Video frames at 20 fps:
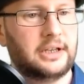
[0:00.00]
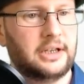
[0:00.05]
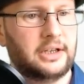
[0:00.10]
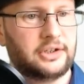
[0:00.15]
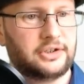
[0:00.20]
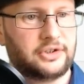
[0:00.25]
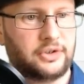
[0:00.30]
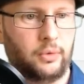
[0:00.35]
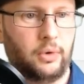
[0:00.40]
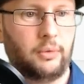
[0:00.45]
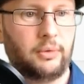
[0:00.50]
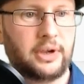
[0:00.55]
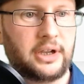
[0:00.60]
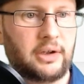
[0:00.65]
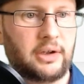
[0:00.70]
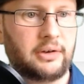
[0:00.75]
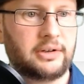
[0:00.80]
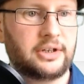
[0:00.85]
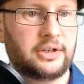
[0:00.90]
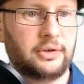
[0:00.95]
So what we're
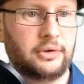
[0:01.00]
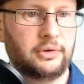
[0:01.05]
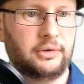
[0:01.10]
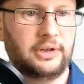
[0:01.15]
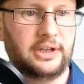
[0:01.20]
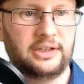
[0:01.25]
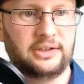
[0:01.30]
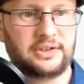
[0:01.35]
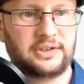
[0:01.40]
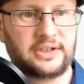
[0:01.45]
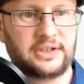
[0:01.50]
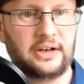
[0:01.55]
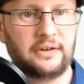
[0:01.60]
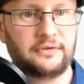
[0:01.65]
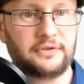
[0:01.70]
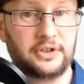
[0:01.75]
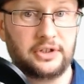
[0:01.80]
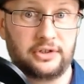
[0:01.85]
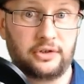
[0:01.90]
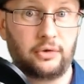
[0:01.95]
going to do, instead of
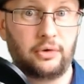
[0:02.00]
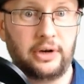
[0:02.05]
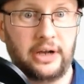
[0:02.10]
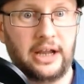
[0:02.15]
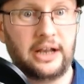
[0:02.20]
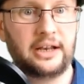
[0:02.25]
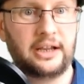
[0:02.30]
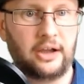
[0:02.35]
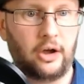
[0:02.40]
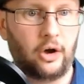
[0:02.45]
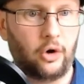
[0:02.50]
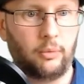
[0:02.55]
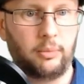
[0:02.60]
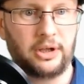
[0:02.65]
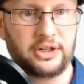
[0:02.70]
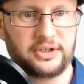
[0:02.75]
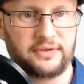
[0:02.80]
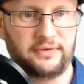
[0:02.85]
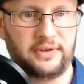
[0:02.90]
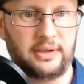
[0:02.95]
just creating a whole
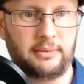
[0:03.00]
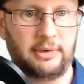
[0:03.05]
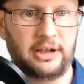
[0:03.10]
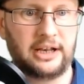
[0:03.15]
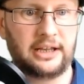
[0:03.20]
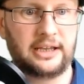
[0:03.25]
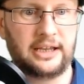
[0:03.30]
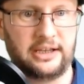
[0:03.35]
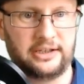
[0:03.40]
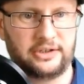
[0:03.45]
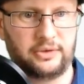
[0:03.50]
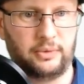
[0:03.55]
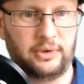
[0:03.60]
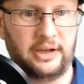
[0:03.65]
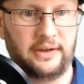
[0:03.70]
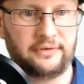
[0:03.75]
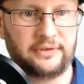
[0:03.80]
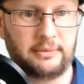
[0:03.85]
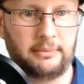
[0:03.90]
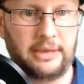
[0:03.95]
bunch of email accounts that we
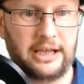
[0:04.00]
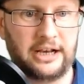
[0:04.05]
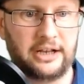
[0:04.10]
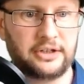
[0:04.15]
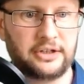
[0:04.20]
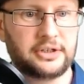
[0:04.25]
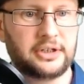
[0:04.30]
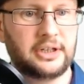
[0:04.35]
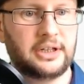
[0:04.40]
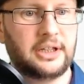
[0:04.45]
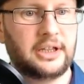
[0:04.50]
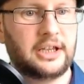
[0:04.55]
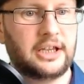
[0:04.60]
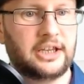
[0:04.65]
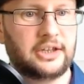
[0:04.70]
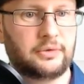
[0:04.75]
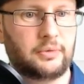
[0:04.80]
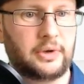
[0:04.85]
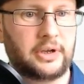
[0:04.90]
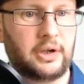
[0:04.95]
have to manage,
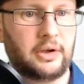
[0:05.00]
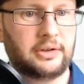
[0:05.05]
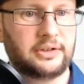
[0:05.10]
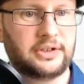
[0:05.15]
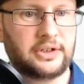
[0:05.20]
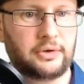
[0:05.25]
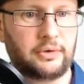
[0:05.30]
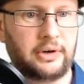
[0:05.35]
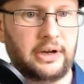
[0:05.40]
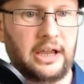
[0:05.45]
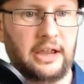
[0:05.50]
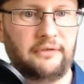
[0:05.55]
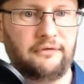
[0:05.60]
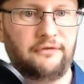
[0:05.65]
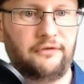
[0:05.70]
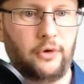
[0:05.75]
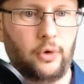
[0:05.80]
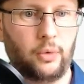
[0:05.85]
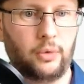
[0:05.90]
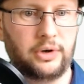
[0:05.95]
is we're going to create
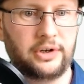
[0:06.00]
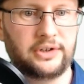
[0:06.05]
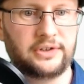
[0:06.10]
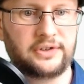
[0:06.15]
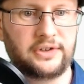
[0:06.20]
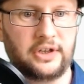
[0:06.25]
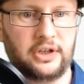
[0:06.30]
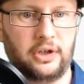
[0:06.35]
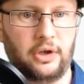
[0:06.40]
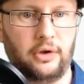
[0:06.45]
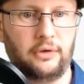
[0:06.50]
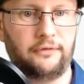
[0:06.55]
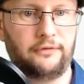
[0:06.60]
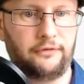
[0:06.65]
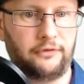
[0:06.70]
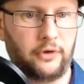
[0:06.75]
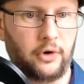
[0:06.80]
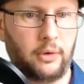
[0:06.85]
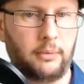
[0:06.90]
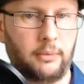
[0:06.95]
forwarders that go
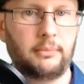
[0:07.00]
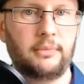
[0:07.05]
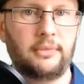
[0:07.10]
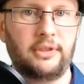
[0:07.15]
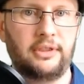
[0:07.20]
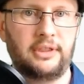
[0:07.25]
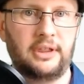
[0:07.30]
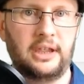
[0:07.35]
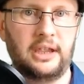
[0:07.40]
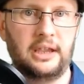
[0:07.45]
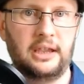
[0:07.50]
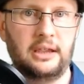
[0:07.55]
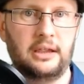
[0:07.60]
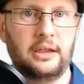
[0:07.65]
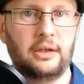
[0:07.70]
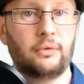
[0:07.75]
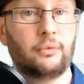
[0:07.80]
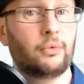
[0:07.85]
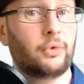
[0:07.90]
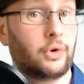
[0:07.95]
from the
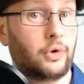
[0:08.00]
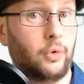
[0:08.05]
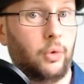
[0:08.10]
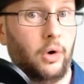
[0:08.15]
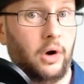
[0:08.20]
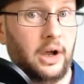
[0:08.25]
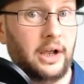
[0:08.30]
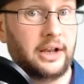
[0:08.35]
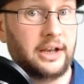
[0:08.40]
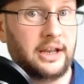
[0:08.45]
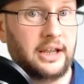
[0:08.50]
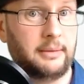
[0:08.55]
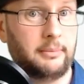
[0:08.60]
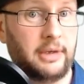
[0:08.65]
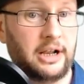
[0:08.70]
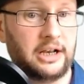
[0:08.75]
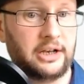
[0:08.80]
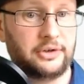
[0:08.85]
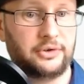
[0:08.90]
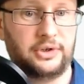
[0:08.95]
required
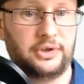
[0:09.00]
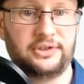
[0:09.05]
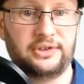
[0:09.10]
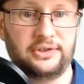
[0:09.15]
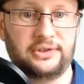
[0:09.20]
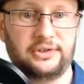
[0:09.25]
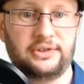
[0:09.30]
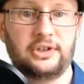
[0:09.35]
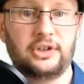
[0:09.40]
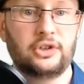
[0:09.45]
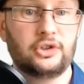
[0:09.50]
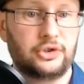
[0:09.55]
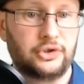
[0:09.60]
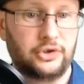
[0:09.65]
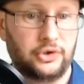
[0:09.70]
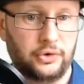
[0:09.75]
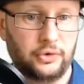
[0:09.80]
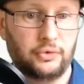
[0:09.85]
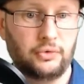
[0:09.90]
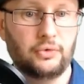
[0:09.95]
email addresses
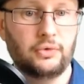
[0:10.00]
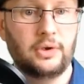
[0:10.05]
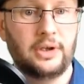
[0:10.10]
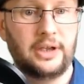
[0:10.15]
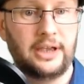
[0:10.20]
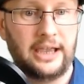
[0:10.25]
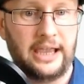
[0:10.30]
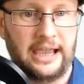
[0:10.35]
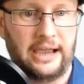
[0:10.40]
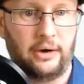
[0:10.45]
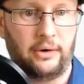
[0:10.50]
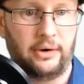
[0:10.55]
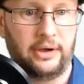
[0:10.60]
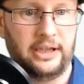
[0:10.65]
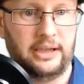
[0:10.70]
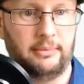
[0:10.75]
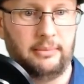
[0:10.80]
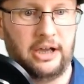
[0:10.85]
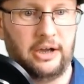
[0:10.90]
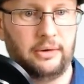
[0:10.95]
to our
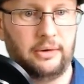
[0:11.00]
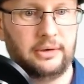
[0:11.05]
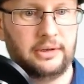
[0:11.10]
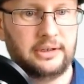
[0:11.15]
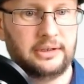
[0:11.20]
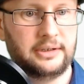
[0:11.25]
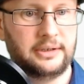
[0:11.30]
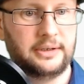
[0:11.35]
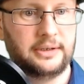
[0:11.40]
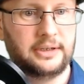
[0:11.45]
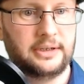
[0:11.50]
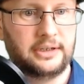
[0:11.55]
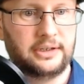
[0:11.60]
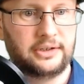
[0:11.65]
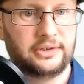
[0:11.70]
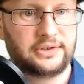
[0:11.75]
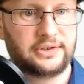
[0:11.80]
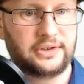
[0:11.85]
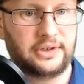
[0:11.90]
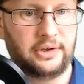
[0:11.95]
email.
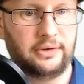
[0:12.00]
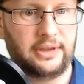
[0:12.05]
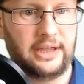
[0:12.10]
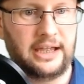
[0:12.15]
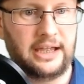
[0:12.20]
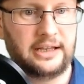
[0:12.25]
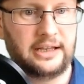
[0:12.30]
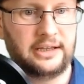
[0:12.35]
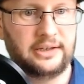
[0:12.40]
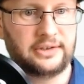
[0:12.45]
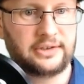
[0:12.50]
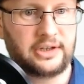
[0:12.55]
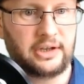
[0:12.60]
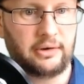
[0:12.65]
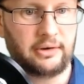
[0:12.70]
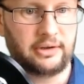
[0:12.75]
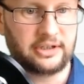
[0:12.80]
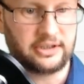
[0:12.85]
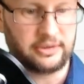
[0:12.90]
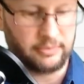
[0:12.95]
So that is
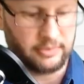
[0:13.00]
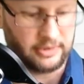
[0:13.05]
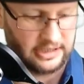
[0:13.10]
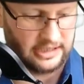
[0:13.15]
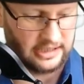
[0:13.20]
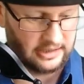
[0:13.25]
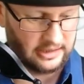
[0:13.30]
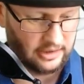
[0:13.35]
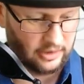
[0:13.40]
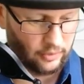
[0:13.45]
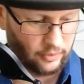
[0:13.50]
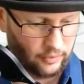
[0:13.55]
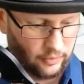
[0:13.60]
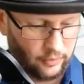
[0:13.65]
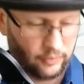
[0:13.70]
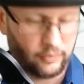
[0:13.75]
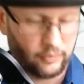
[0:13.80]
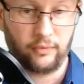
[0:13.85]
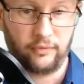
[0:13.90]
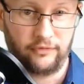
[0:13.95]
going to be,
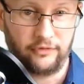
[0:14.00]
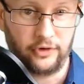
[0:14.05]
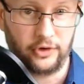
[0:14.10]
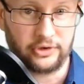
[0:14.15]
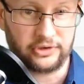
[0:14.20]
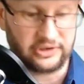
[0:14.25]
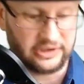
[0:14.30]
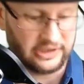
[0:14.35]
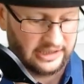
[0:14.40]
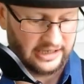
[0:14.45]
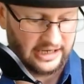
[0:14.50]
firstly,